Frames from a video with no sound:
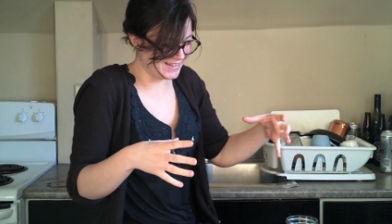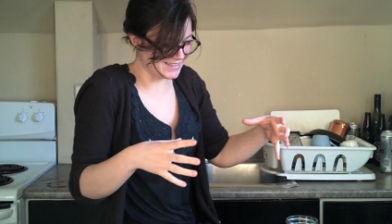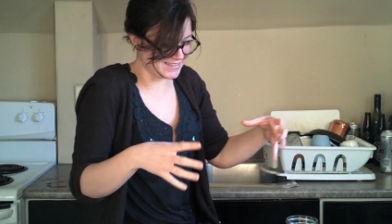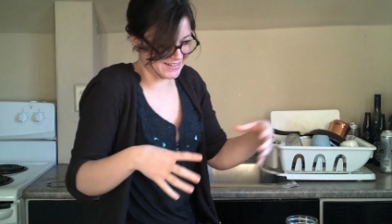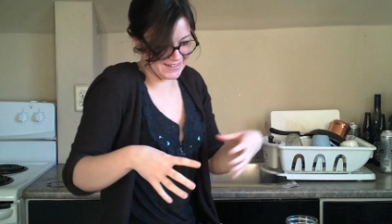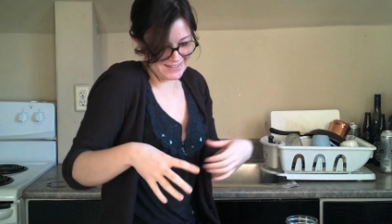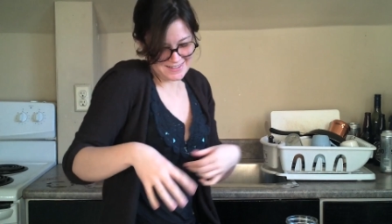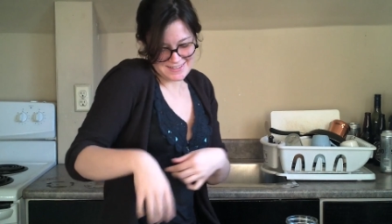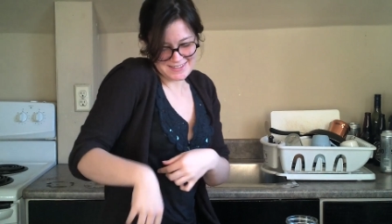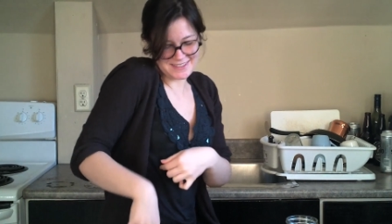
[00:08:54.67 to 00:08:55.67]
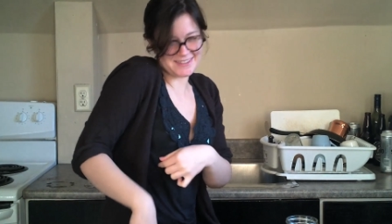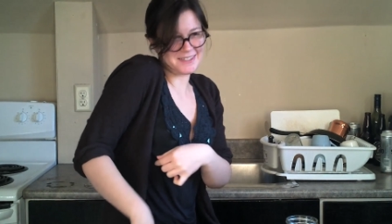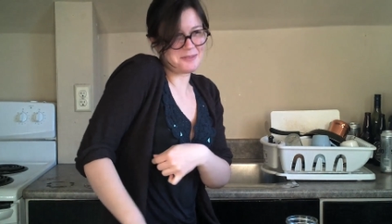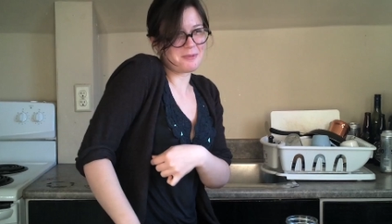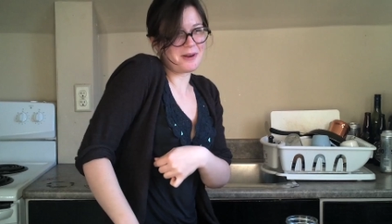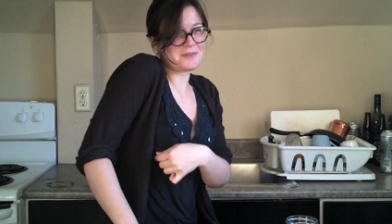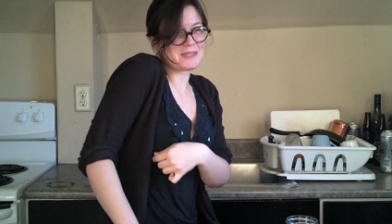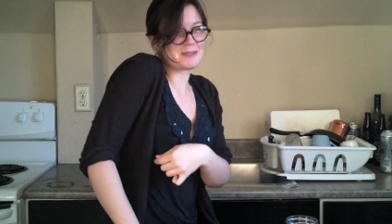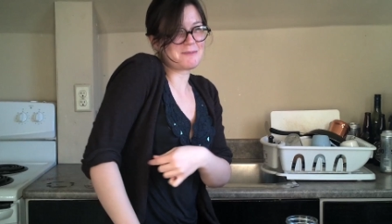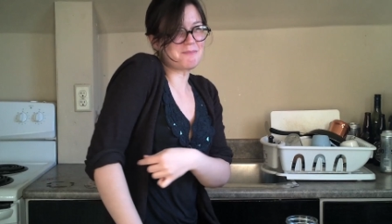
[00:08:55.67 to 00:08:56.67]
and then it's got these little
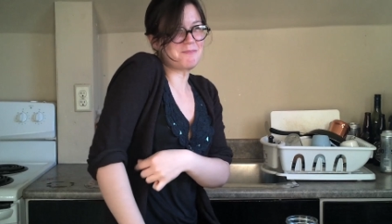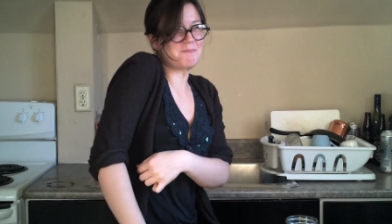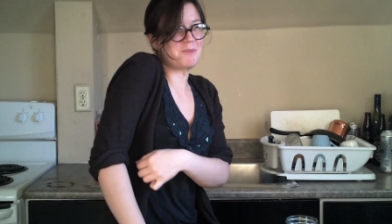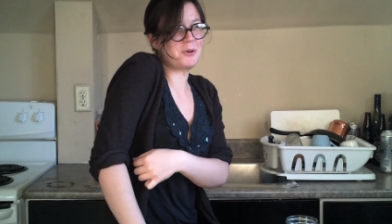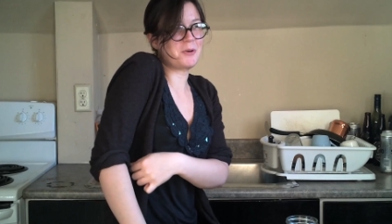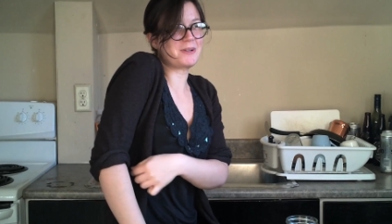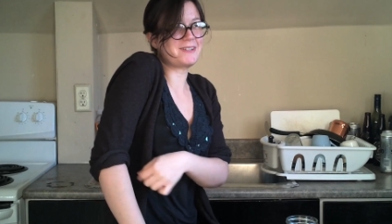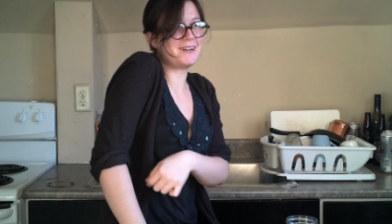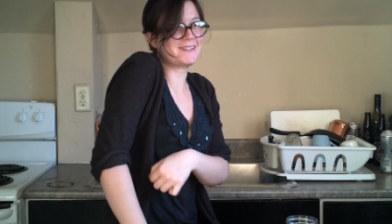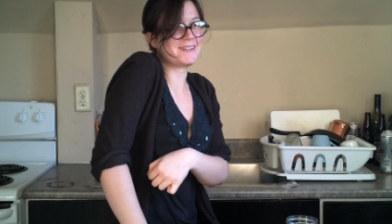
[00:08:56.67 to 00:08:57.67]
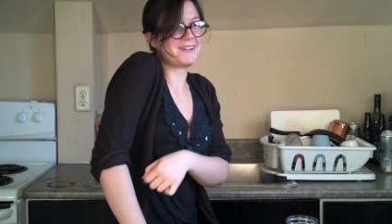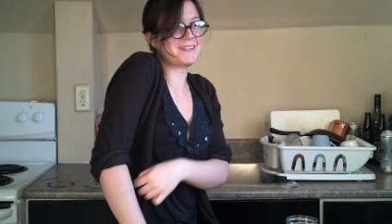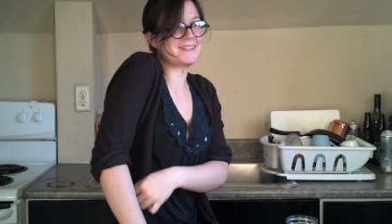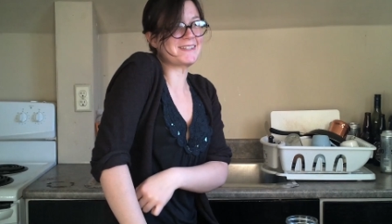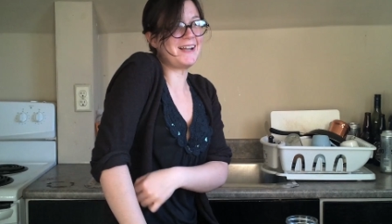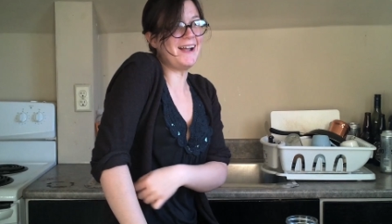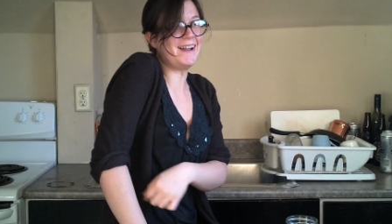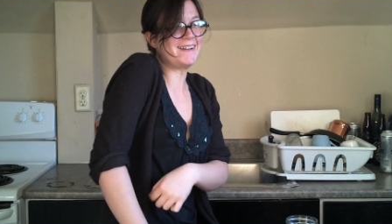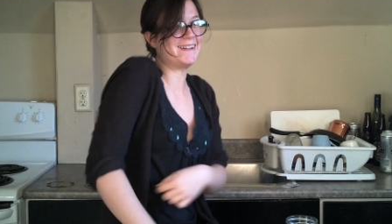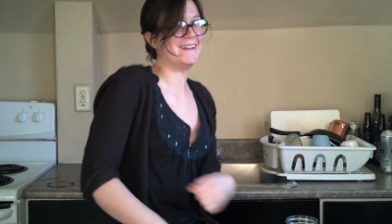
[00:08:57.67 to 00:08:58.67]
brown polka dots on its
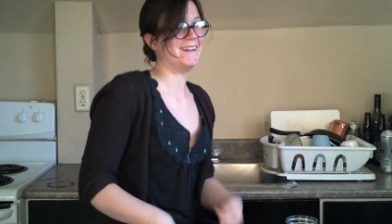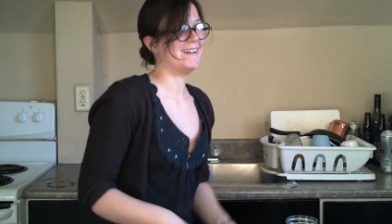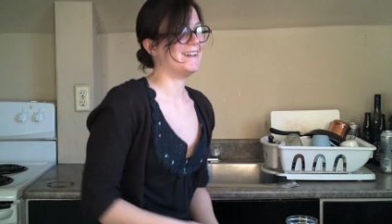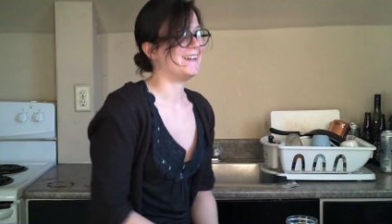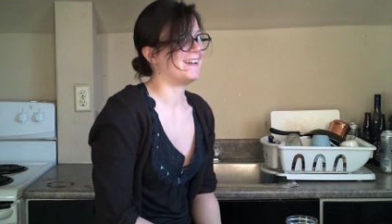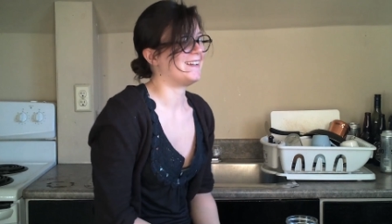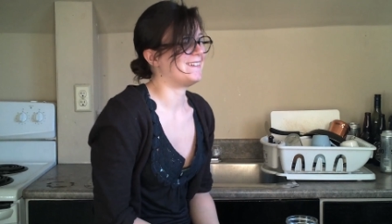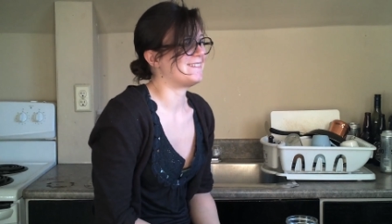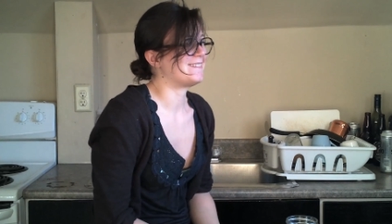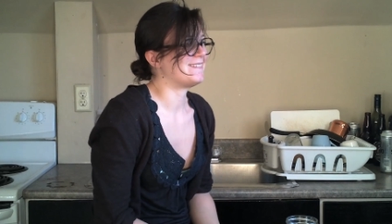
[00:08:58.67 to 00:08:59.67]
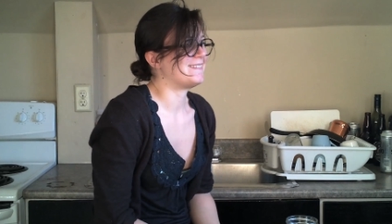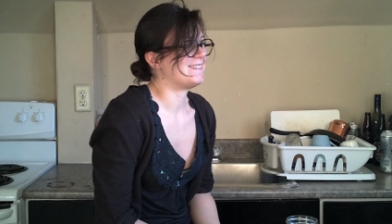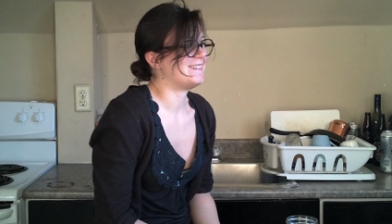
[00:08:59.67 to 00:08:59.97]
side. And